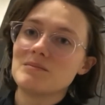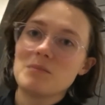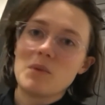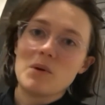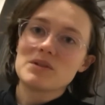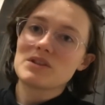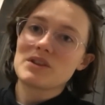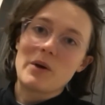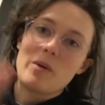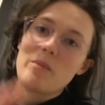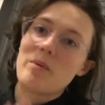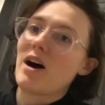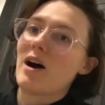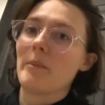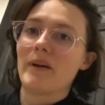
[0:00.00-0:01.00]
Moscow
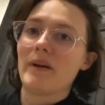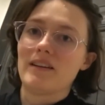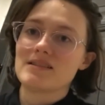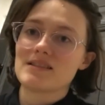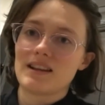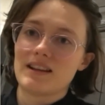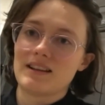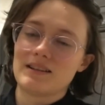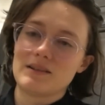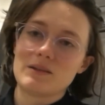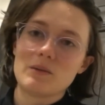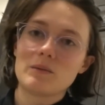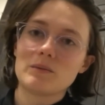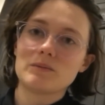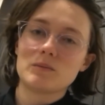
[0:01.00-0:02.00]
apartment and
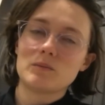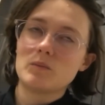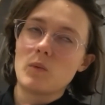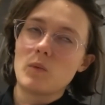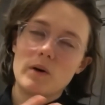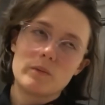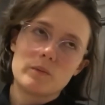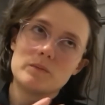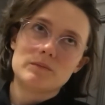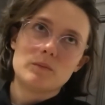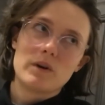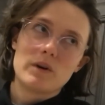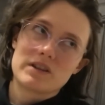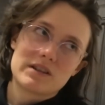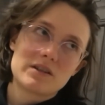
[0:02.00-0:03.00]
what
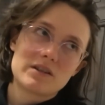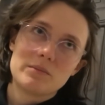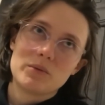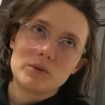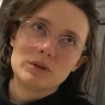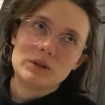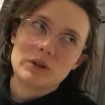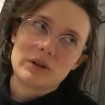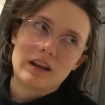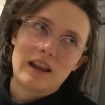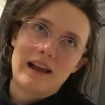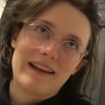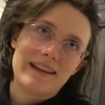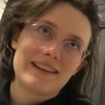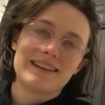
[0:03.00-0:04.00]
did Kabul look
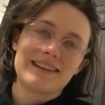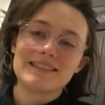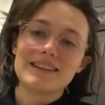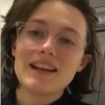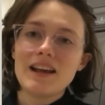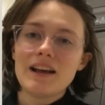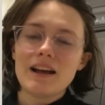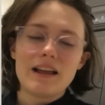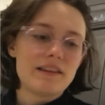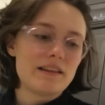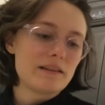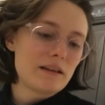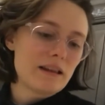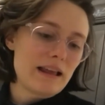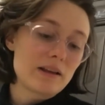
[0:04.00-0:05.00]
like? And I
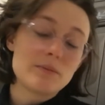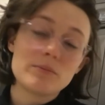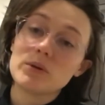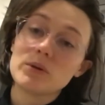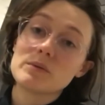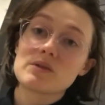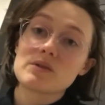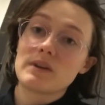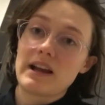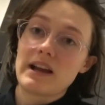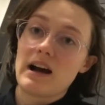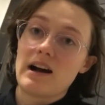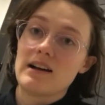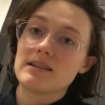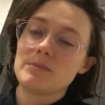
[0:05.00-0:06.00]
think that like Kabul was really
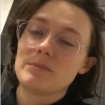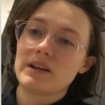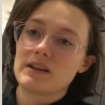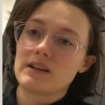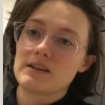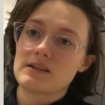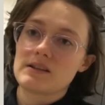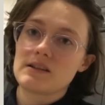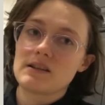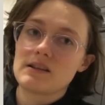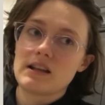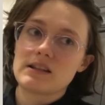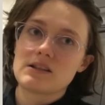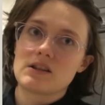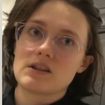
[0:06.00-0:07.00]
hard because
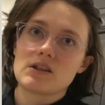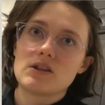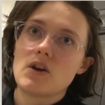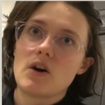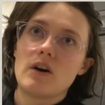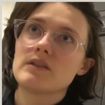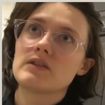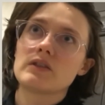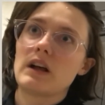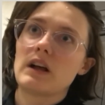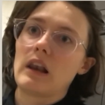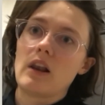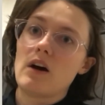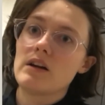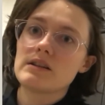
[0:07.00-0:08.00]
there's just not a
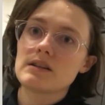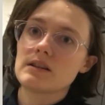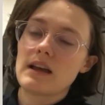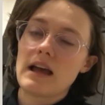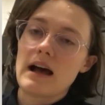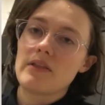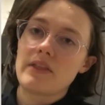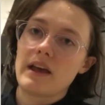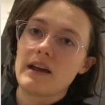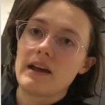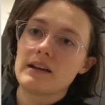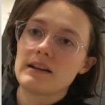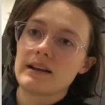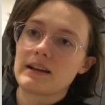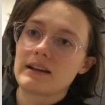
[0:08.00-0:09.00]
lot out
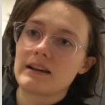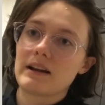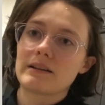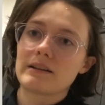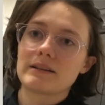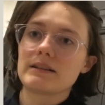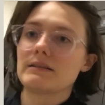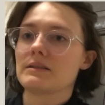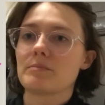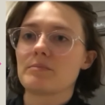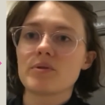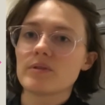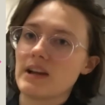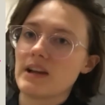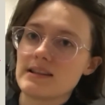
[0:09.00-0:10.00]
there. Like it's
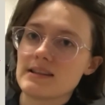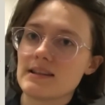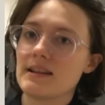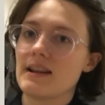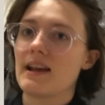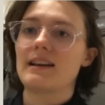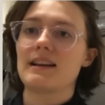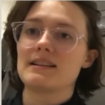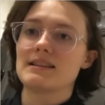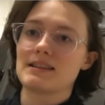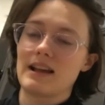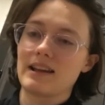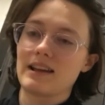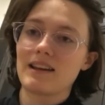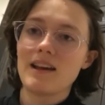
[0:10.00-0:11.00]
pre-internet, it's
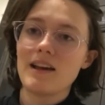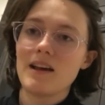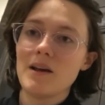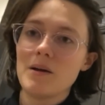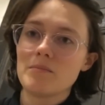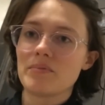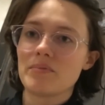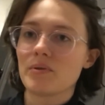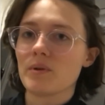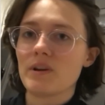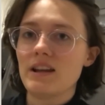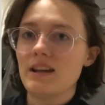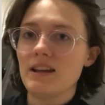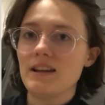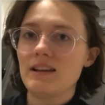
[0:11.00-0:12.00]
like
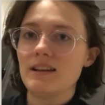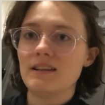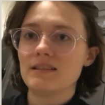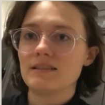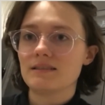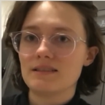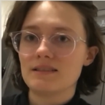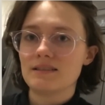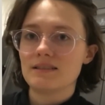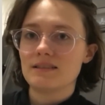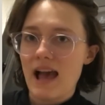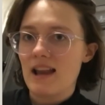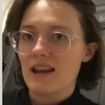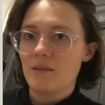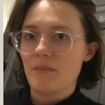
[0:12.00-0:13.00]

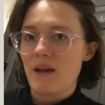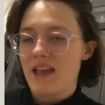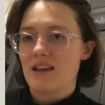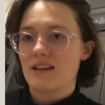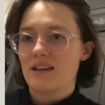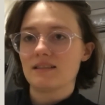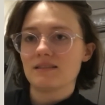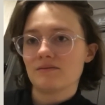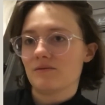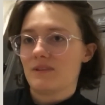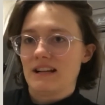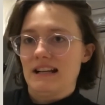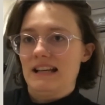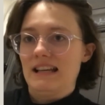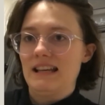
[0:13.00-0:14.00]
pre-Taliban
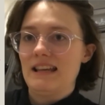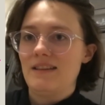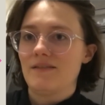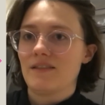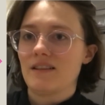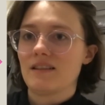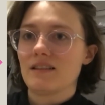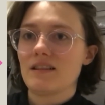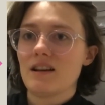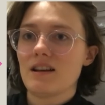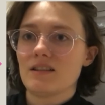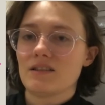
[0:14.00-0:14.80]
really even.